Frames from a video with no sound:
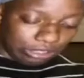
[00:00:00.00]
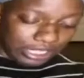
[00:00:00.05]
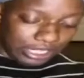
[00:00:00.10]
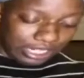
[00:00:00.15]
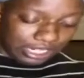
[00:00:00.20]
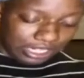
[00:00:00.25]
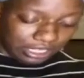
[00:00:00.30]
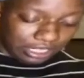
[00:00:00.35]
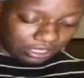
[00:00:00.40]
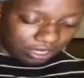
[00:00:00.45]
then
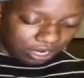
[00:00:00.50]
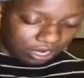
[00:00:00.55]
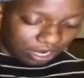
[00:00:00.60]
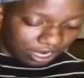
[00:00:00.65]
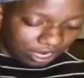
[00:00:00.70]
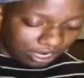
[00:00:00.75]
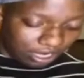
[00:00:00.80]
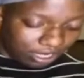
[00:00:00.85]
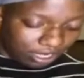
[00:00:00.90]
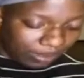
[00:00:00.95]
this
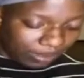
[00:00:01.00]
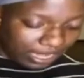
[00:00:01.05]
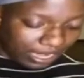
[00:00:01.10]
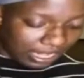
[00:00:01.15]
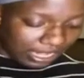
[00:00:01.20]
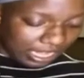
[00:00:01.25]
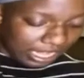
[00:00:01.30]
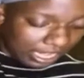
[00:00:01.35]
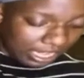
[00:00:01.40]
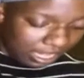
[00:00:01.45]
card come out
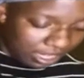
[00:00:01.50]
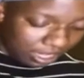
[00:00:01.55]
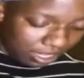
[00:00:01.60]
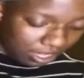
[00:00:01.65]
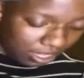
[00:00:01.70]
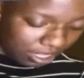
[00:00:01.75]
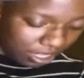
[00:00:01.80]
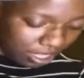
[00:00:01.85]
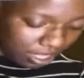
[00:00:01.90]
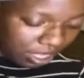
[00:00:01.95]
again.
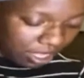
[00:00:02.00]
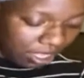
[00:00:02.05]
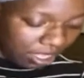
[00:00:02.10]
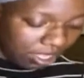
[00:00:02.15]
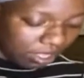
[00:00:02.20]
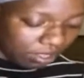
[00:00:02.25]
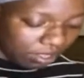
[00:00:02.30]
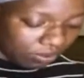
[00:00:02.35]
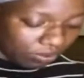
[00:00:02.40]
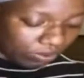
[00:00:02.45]

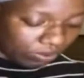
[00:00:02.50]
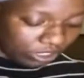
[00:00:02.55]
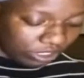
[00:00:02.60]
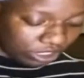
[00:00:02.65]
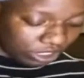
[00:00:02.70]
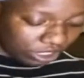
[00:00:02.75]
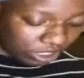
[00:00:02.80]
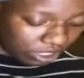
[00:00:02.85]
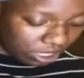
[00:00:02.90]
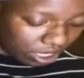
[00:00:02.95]
We
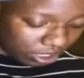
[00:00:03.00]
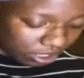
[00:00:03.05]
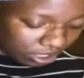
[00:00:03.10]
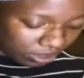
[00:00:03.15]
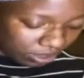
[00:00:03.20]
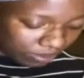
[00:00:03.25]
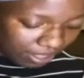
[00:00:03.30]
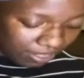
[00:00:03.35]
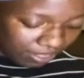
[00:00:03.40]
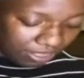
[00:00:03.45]
just talked
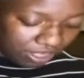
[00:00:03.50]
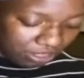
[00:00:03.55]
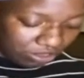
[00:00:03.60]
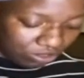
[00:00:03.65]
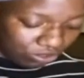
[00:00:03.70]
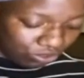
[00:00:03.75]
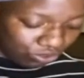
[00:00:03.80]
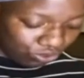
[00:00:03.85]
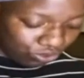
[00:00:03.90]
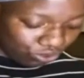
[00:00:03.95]
about
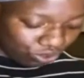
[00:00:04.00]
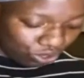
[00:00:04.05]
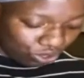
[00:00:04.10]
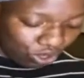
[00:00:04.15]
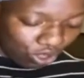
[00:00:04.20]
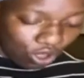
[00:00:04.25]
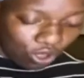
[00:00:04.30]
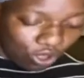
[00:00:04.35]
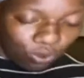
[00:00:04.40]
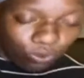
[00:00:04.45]
this.
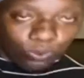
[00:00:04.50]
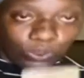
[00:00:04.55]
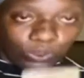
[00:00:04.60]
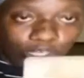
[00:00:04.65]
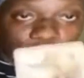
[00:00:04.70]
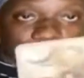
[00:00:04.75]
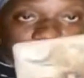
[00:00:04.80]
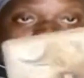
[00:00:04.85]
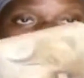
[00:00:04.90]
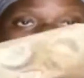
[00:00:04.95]
We just